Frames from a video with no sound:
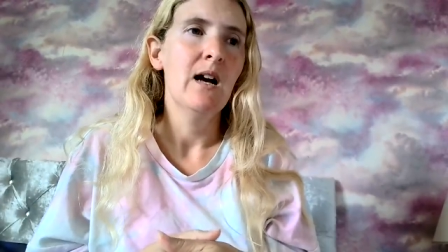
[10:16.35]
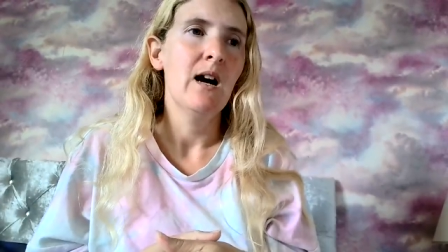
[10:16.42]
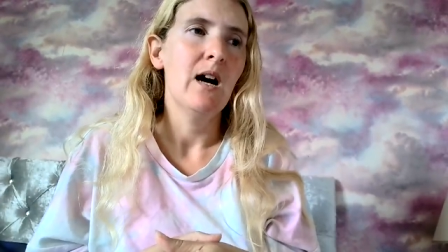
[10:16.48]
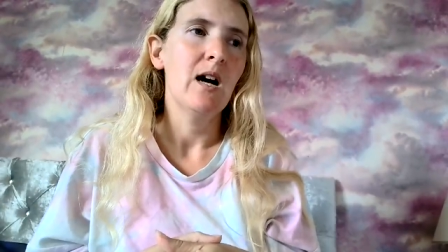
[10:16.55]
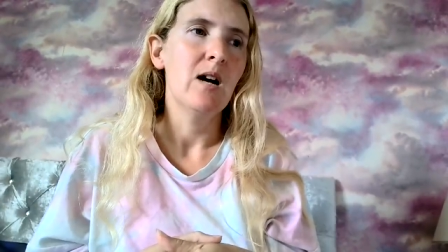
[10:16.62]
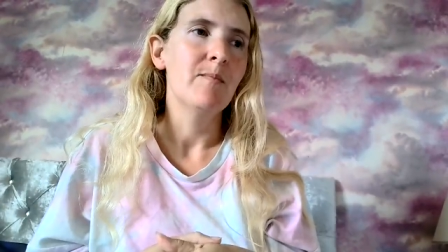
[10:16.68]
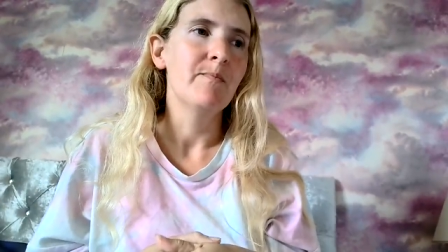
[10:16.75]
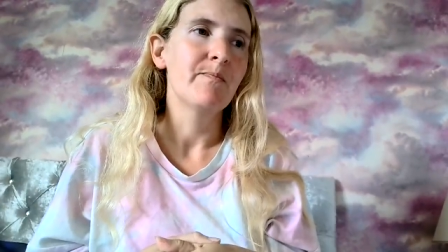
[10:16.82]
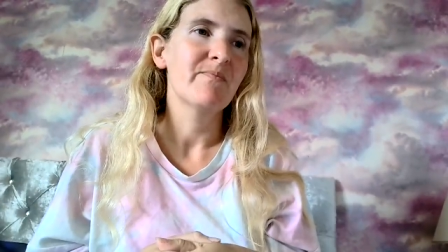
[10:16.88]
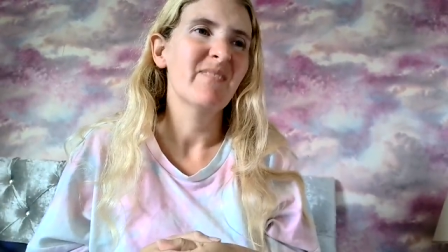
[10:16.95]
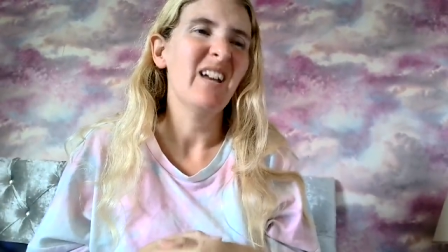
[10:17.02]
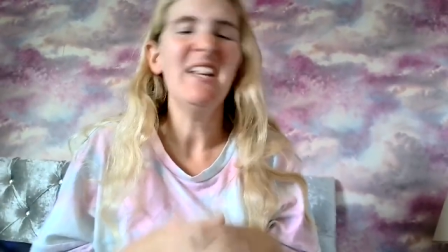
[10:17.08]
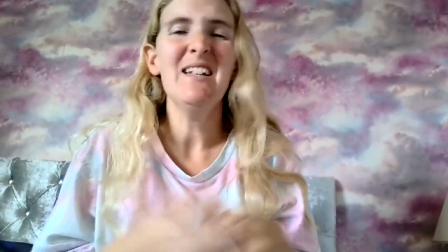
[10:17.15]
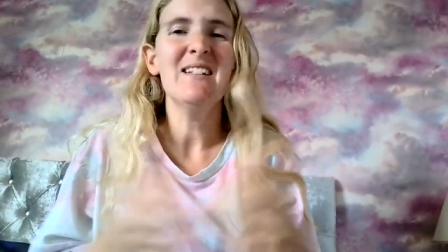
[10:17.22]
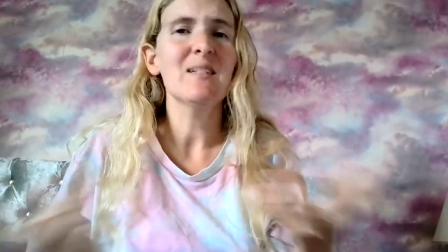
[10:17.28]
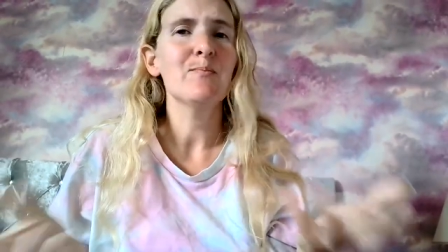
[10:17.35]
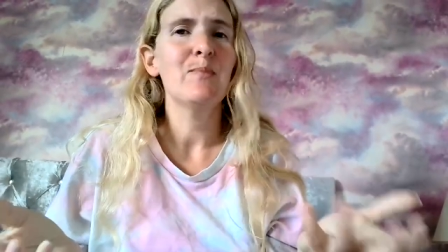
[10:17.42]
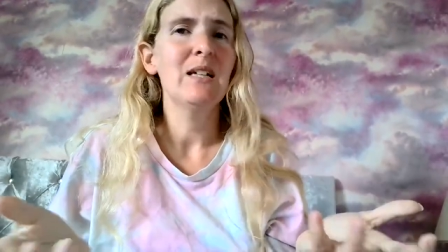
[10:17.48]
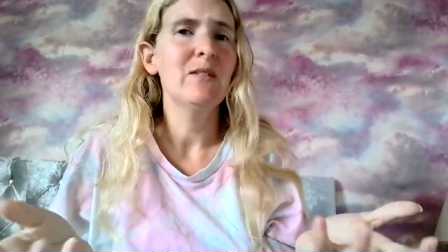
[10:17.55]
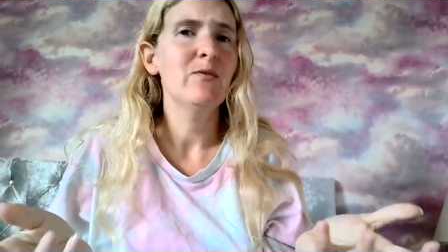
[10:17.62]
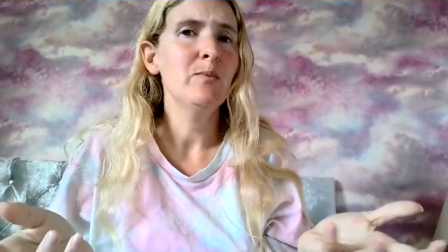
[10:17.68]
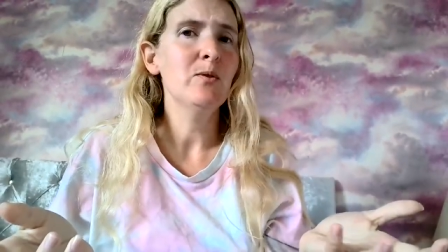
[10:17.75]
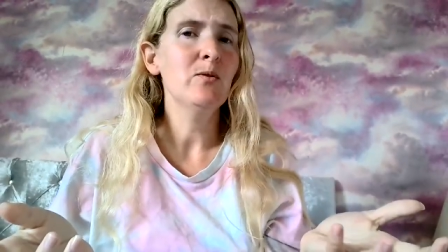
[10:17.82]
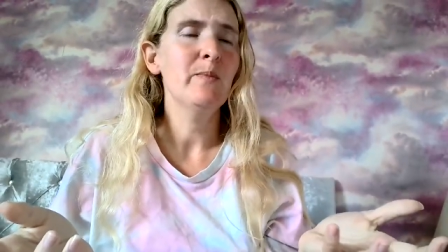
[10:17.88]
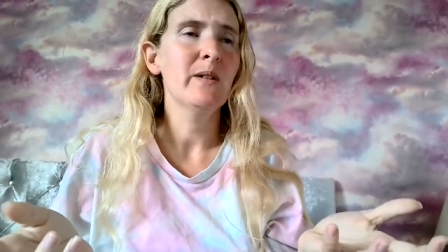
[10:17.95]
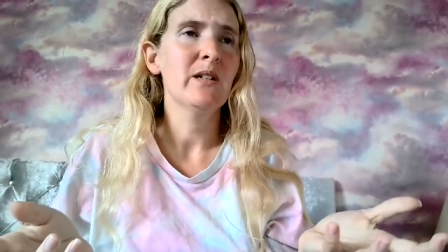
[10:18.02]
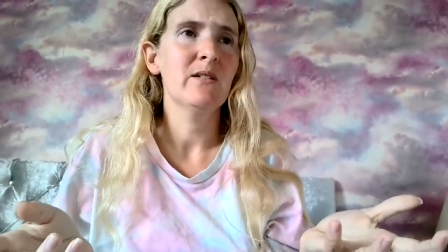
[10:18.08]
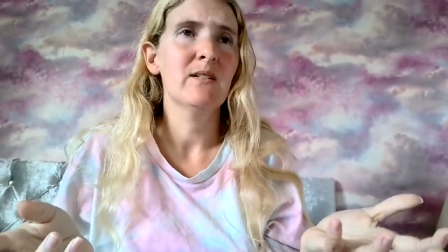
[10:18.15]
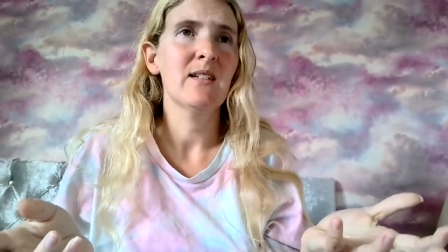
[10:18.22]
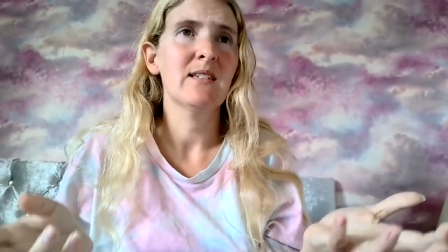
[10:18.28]
um, I think that's believable
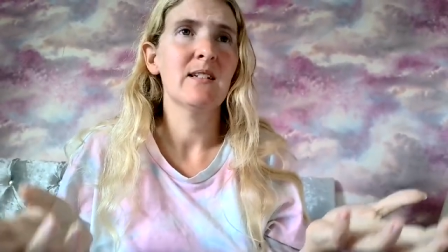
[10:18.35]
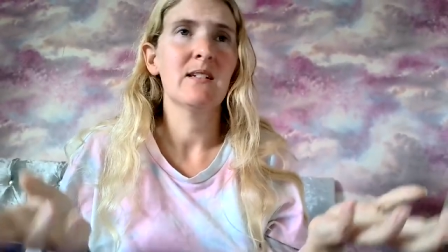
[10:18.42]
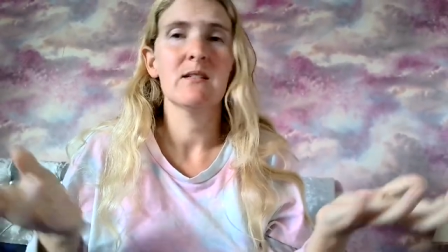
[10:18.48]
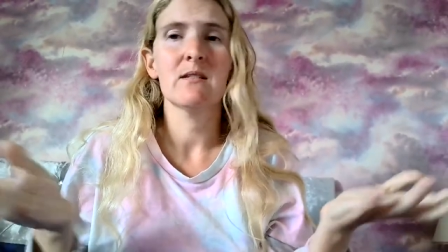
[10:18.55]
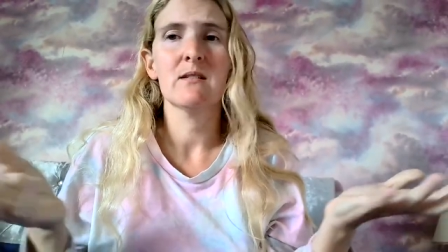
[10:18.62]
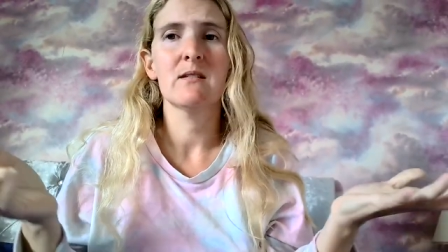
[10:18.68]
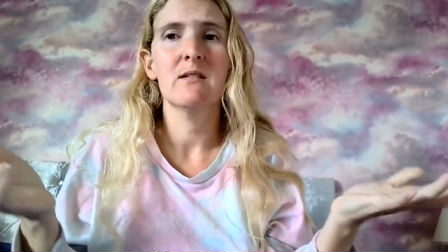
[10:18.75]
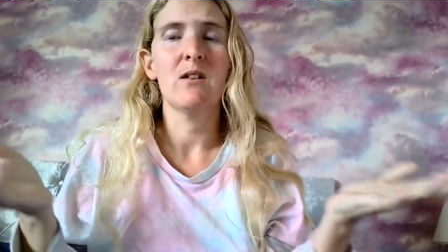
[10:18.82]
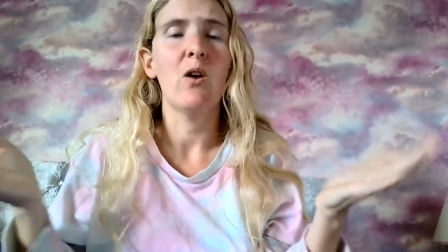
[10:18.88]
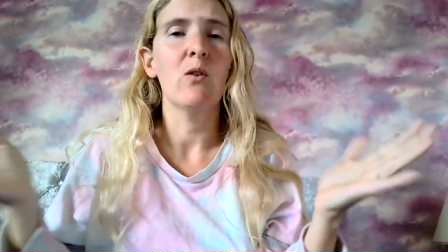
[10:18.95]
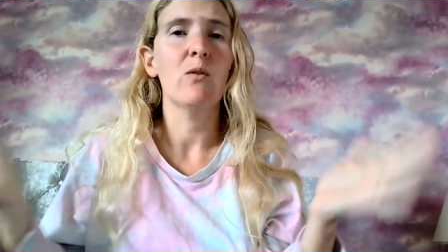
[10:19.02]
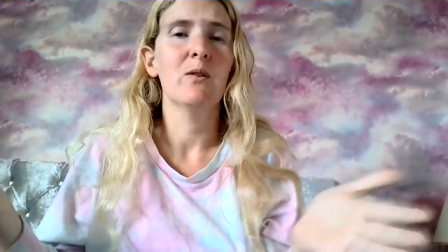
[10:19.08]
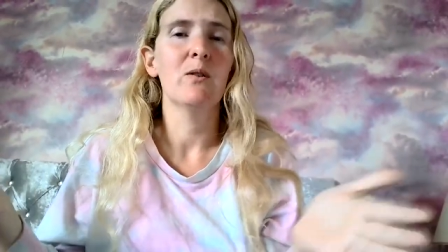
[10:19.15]
because I think the whole of,